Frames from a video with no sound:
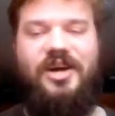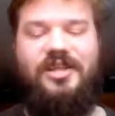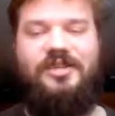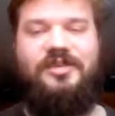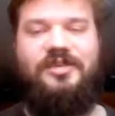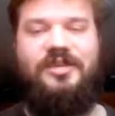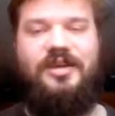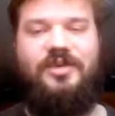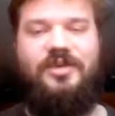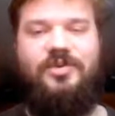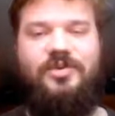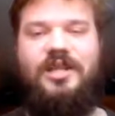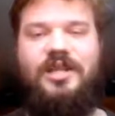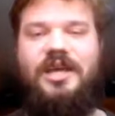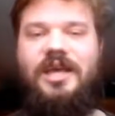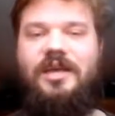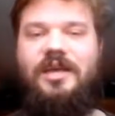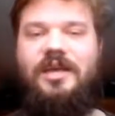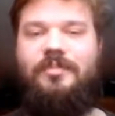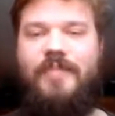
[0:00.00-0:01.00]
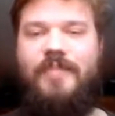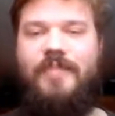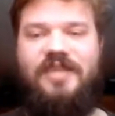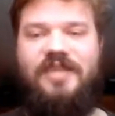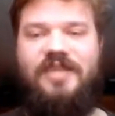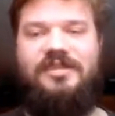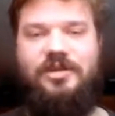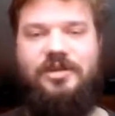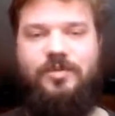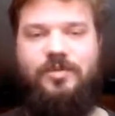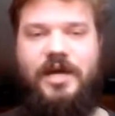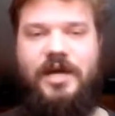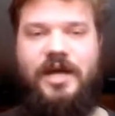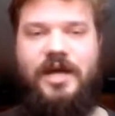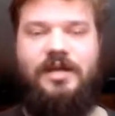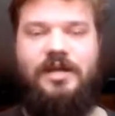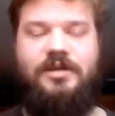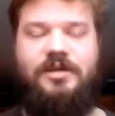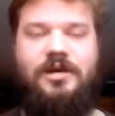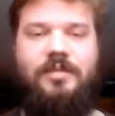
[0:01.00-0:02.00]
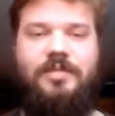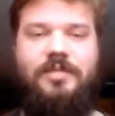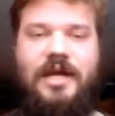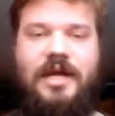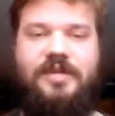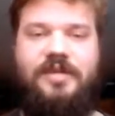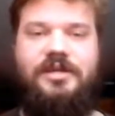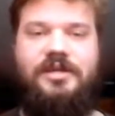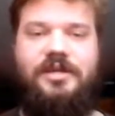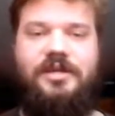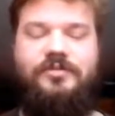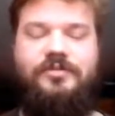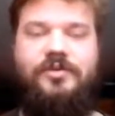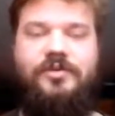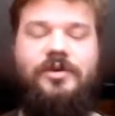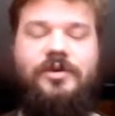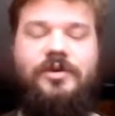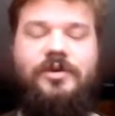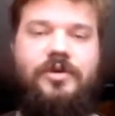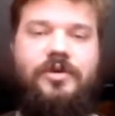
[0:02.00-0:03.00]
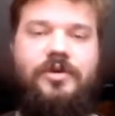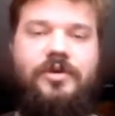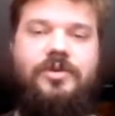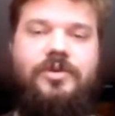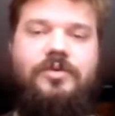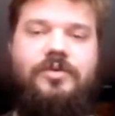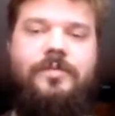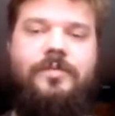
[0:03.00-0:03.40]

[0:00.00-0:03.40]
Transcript: really masking away the complexity from you,